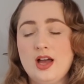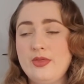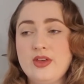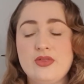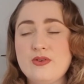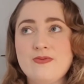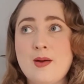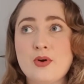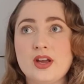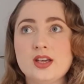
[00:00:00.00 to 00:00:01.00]
the
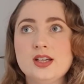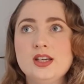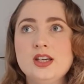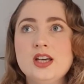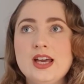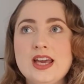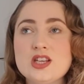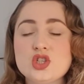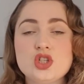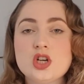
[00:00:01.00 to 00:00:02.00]
fabric,
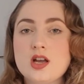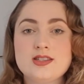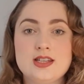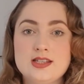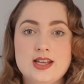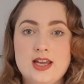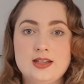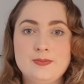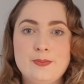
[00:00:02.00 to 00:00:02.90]
is just insane.